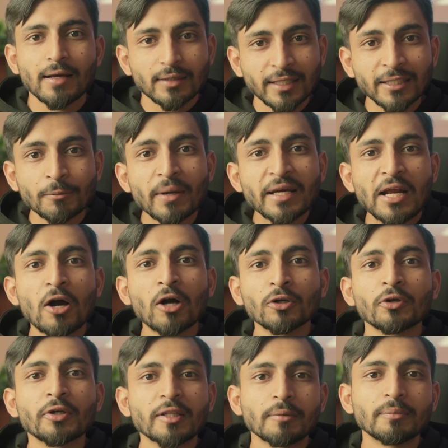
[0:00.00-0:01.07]
let meta
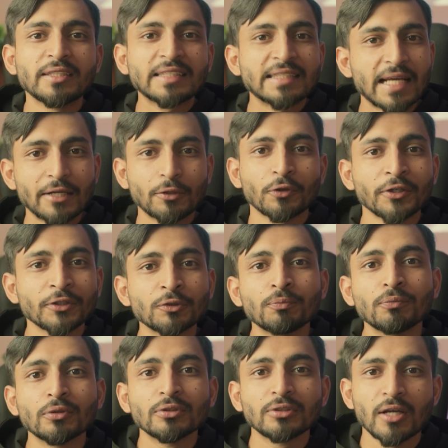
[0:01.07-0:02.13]
algorithm decide where to
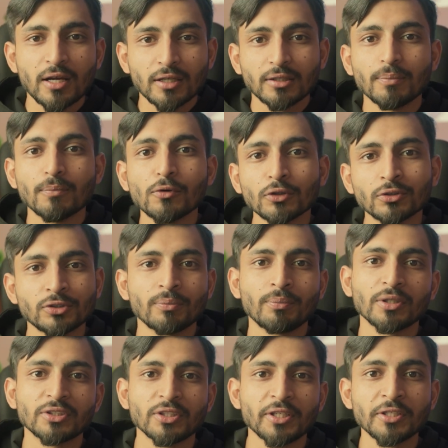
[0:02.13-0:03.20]
put the most budget